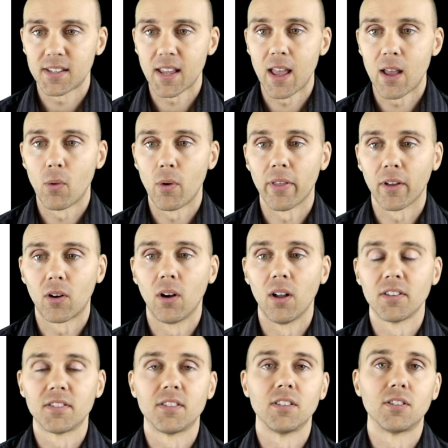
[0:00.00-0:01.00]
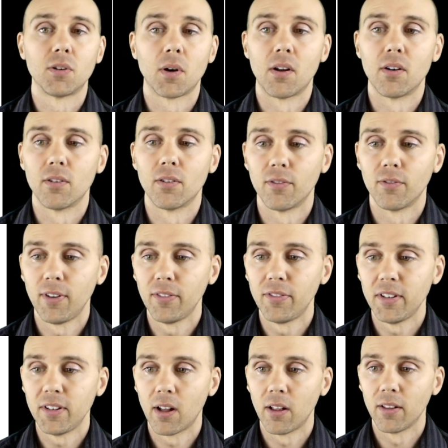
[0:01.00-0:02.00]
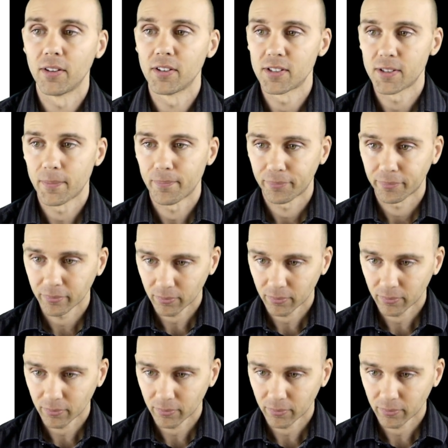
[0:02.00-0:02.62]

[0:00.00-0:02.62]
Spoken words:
say where the cost is $250